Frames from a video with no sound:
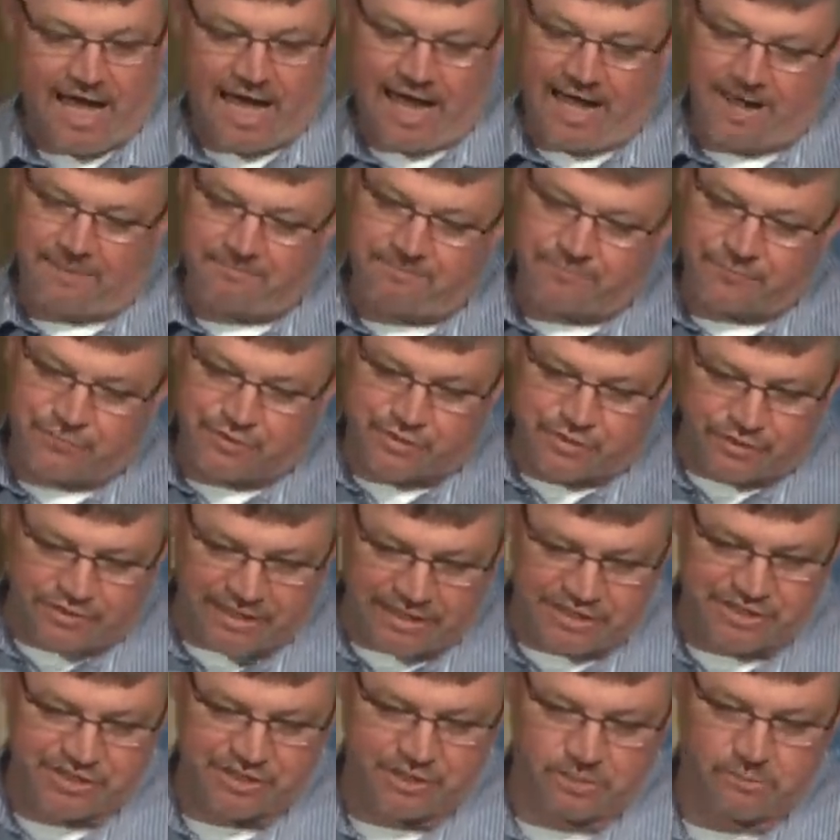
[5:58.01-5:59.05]
Um,
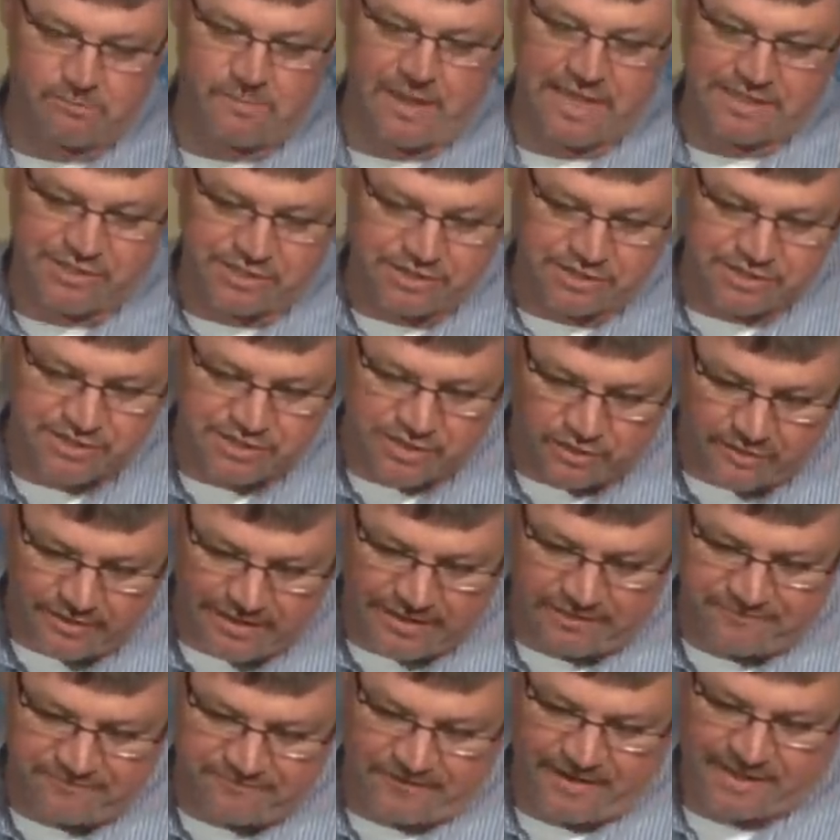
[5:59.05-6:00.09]
traditional measures are
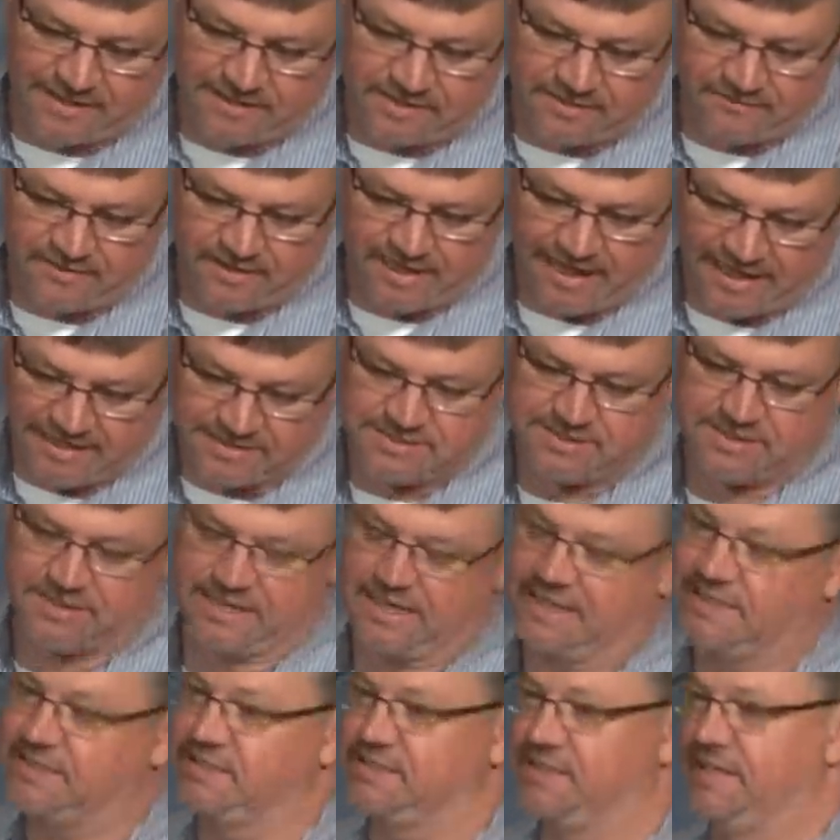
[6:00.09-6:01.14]
ineffective against today's